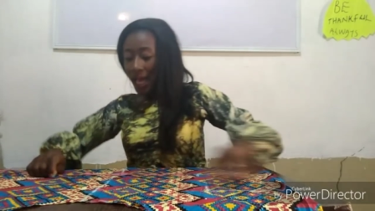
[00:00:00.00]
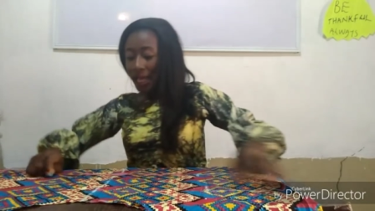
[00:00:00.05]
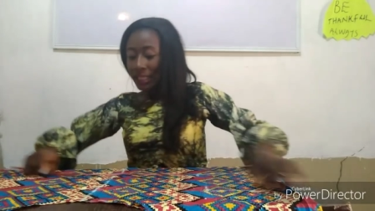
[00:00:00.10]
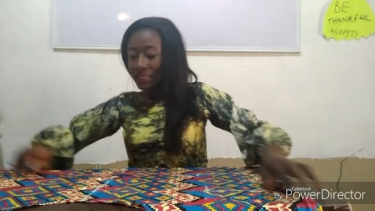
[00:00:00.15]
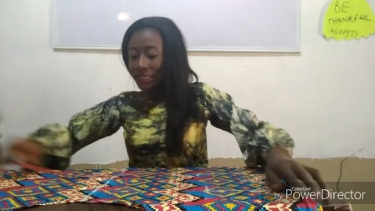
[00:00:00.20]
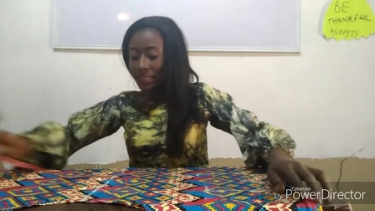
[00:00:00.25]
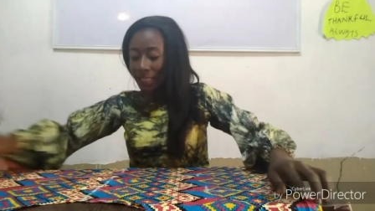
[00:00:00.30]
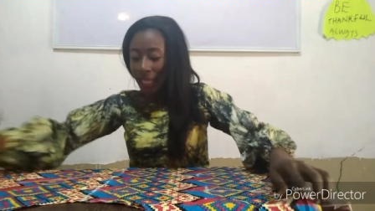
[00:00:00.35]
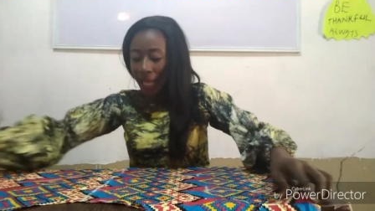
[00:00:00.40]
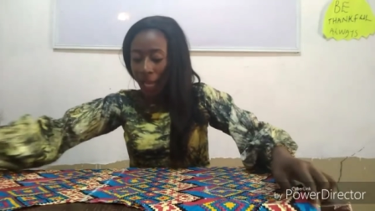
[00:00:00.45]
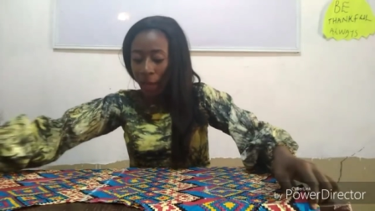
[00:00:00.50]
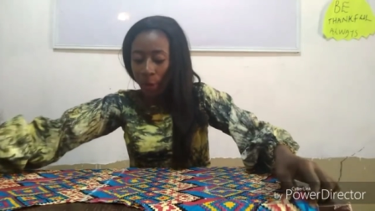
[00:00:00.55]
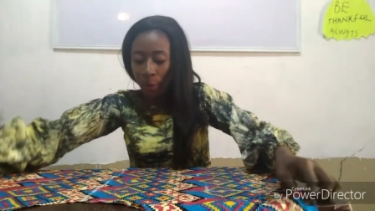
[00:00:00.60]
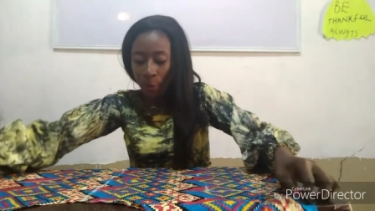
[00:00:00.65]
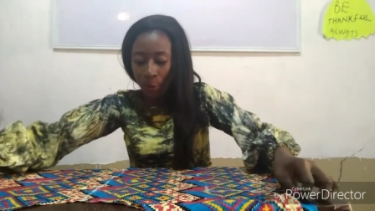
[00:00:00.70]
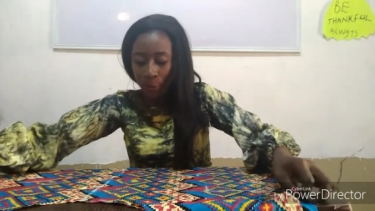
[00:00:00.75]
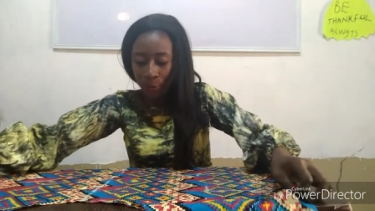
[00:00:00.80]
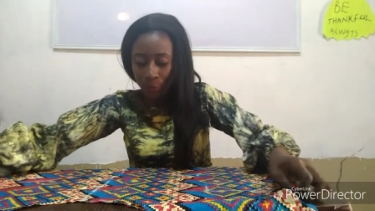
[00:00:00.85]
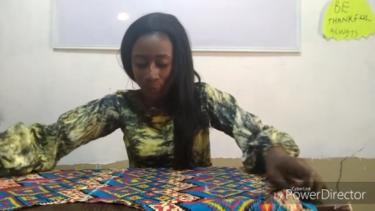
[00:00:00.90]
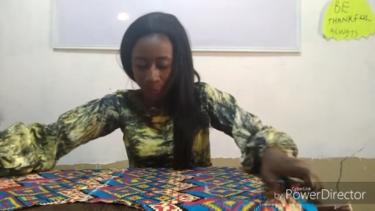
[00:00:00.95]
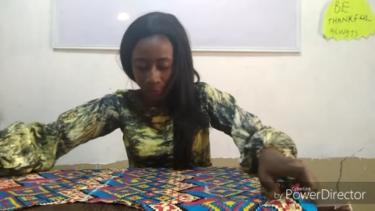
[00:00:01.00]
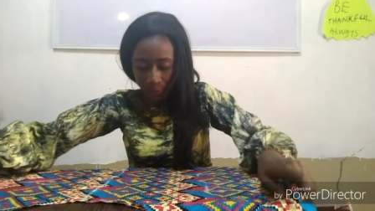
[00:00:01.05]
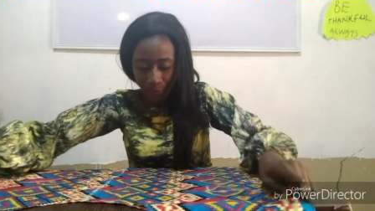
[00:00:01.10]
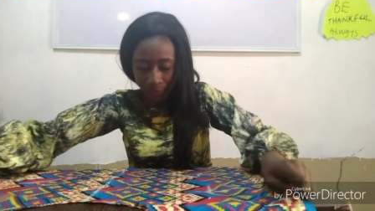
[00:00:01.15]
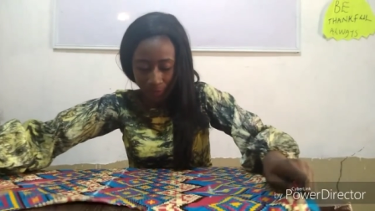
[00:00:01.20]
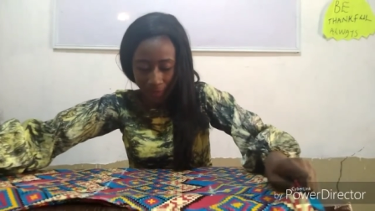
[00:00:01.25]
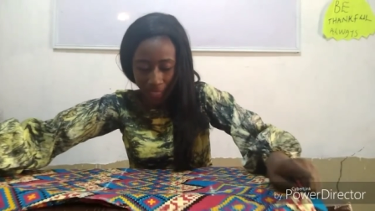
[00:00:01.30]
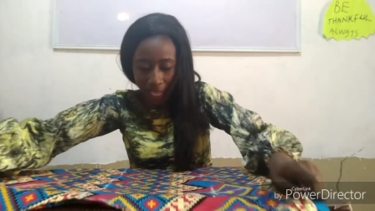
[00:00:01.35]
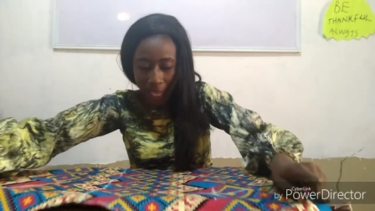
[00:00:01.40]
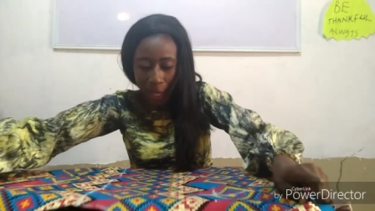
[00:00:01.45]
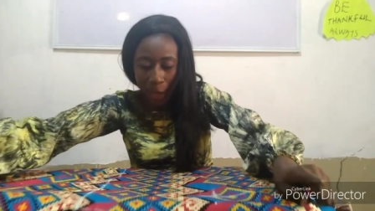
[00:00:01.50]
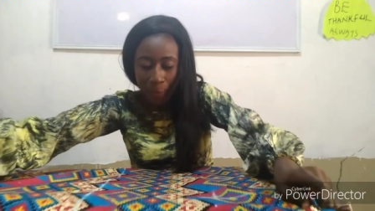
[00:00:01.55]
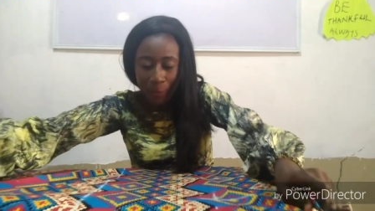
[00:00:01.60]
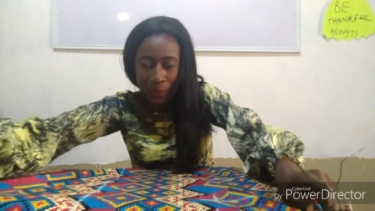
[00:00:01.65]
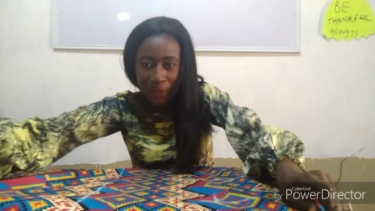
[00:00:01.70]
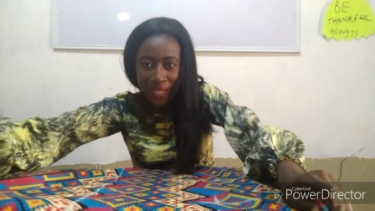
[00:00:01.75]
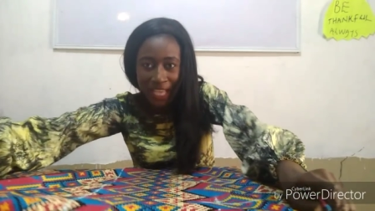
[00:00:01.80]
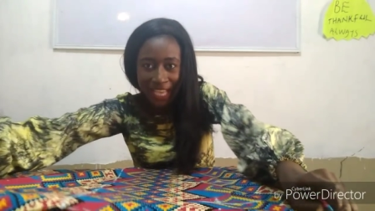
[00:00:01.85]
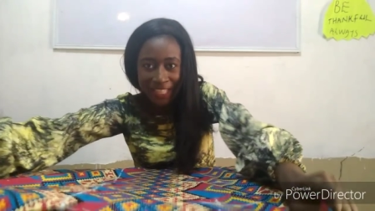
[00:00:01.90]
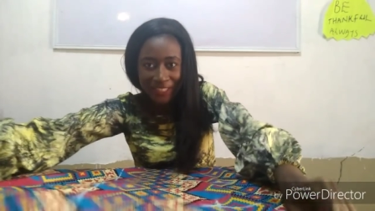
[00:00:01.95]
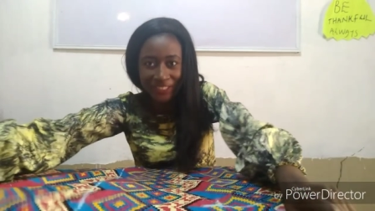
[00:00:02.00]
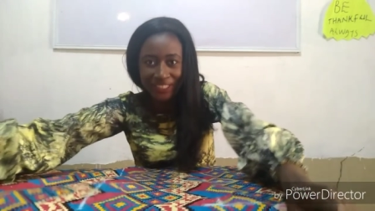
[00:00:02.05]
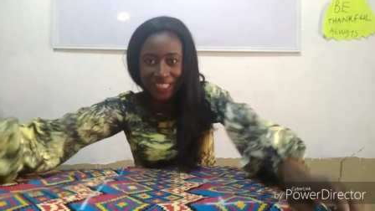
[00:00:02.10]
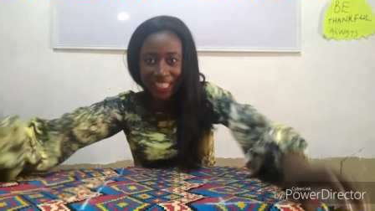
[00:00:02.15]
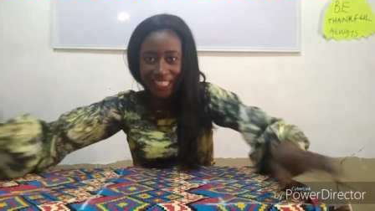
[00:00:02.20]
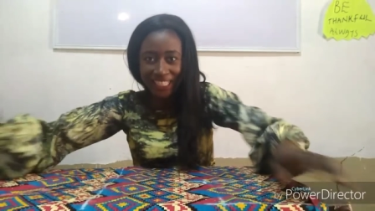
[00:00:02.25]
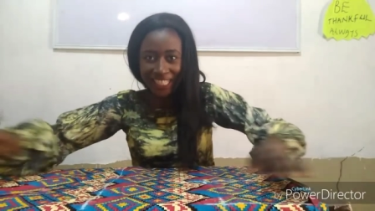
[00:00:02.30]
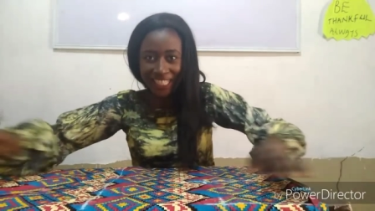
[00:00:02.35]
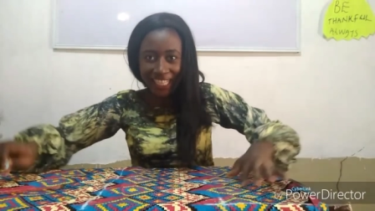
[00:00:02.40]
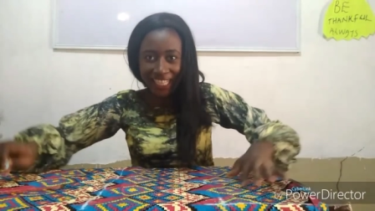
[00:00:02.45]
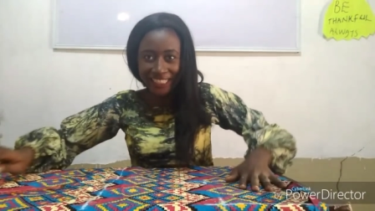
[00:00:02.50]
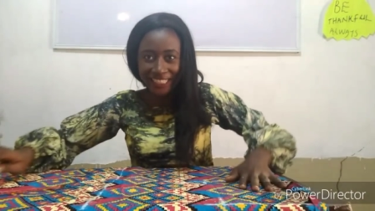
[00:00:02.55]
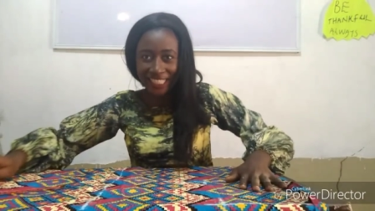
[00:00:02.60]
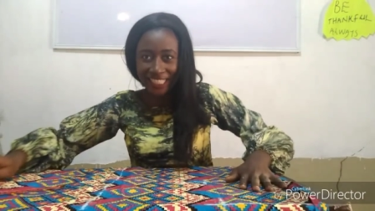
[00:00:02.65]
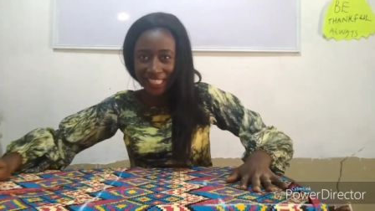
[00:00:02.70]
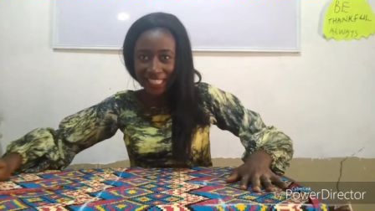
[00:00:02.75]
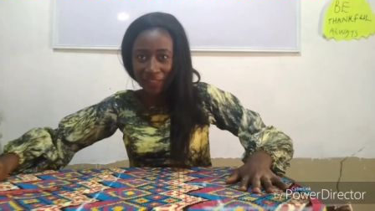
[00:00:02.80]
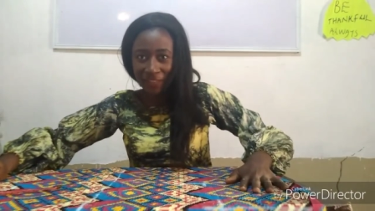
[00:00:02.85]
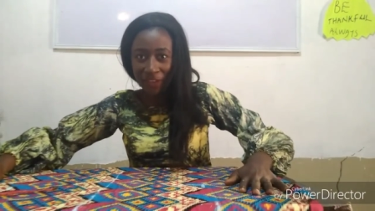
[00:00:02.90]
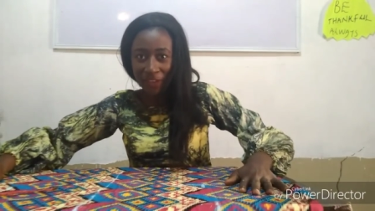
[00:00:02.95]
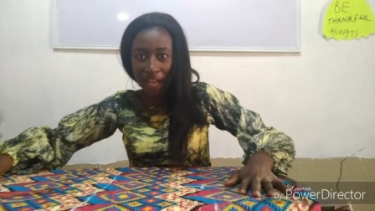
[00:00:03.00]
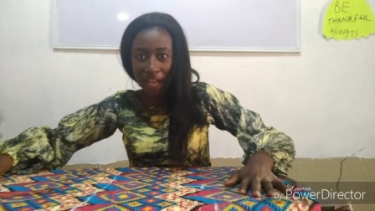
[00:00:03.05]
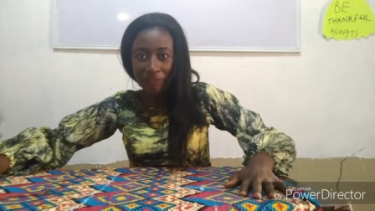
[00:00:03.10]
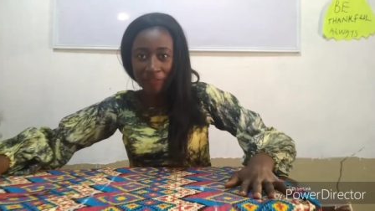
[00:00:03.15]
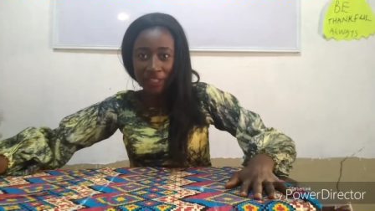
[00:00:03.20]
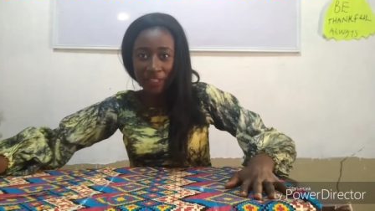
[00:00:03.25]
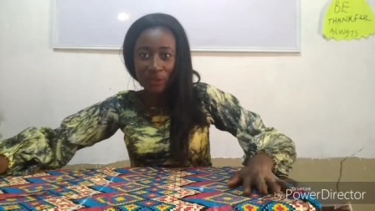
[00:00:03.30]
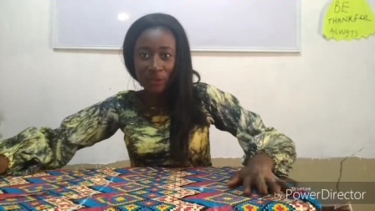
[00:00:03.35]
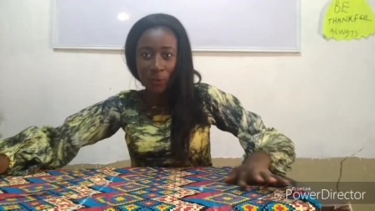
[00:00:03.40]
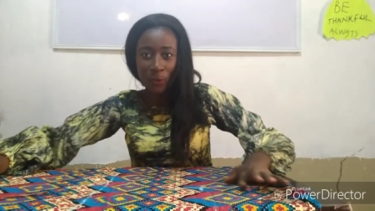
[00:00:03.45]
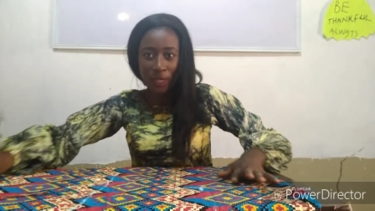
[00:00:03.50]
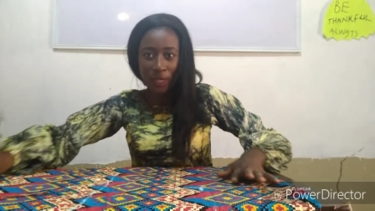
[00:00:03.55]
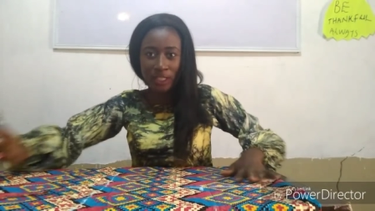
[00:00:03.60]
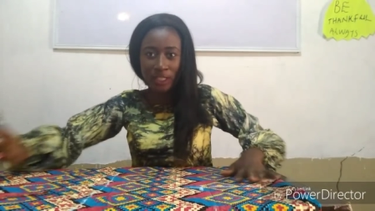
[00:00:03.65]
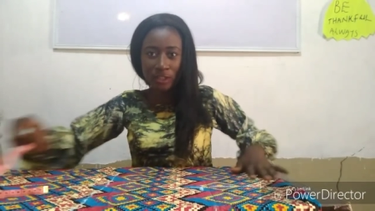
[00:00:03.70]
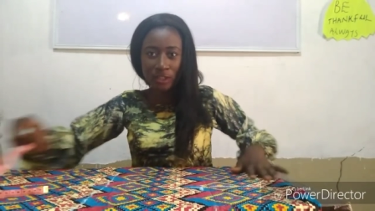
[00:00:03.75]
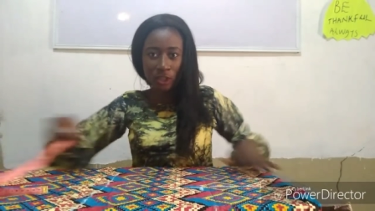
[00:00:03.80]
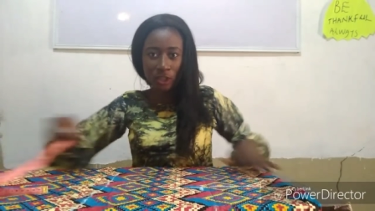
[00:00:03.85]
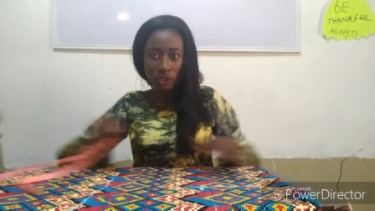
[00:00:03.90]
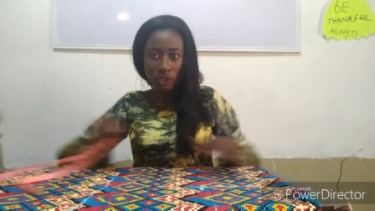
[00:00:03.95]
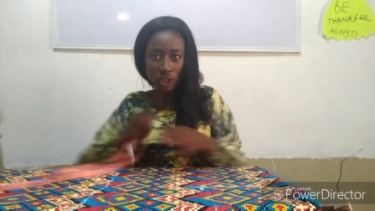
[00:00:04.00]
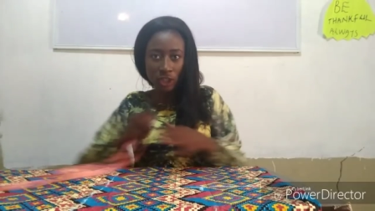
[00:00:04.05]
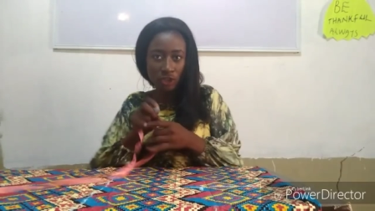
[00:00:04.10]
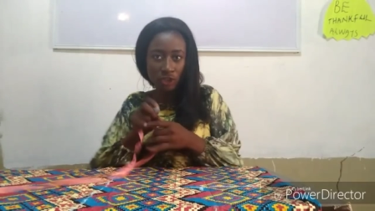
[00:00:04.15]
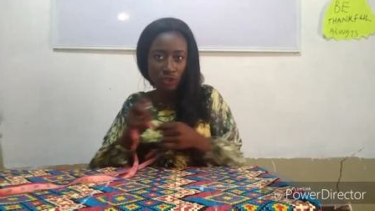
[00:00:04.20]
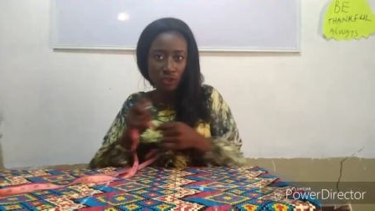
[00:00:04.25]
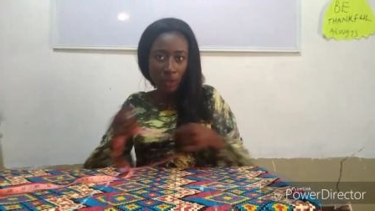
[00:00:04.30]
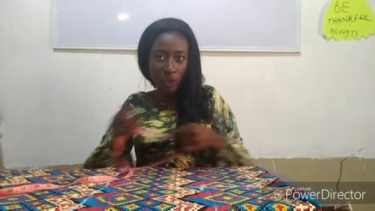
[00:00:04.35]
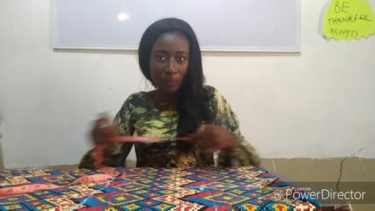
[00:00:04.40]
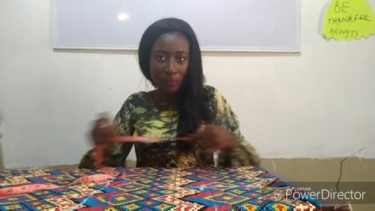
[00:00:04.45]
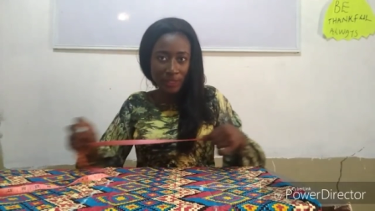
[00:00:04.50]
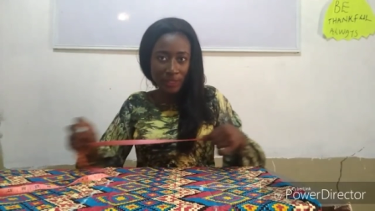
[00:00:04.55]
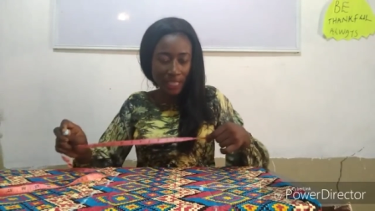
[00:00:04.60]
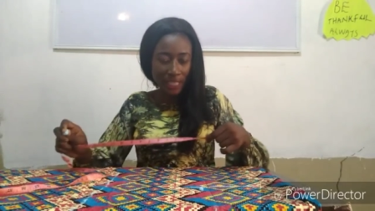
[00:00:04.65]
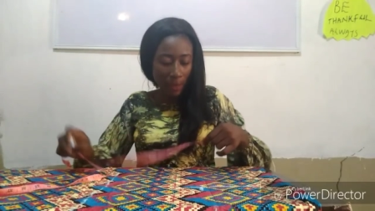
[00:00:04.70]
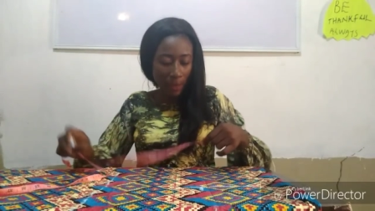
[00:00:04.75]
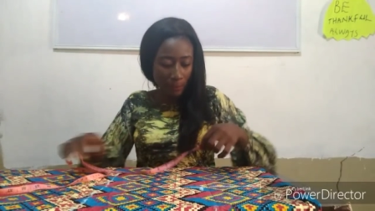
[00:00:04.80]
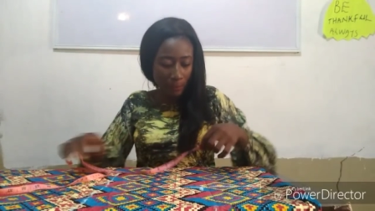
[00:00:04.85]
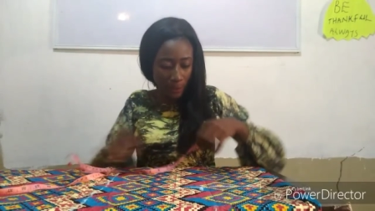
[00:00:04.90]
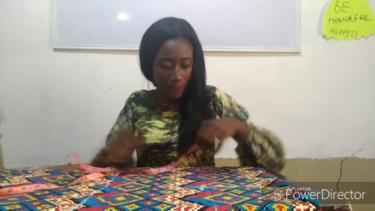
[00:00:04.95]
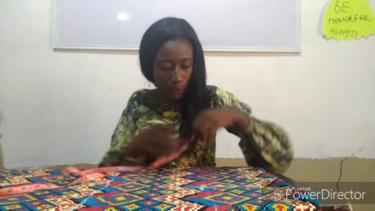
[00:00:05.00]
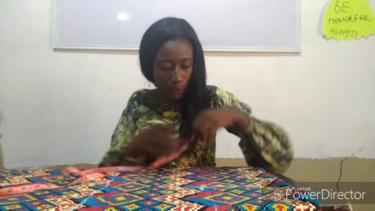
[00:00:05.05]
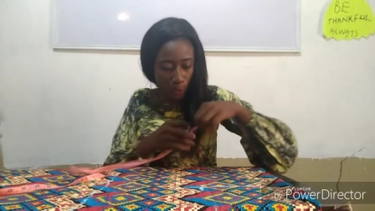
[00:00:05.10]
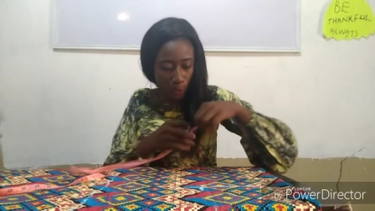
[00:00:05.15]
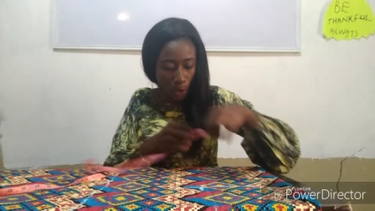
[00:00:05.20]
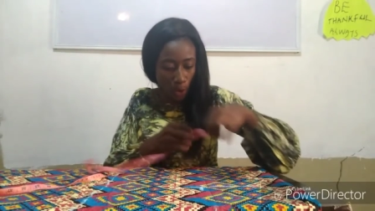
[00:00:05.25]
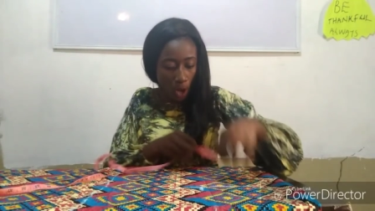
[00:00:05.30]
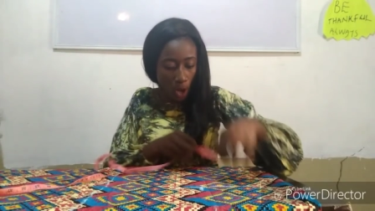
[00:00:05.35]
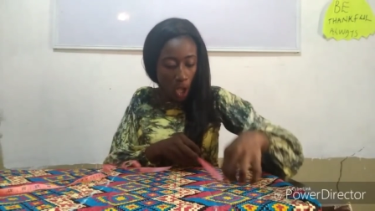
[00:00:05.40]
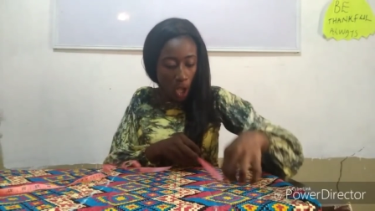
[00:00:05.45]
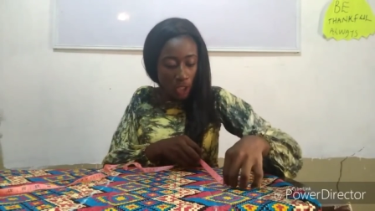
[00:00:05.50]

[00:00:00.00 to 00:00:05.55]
Now I hope you guys understand this. If you have any question, just drop it down below.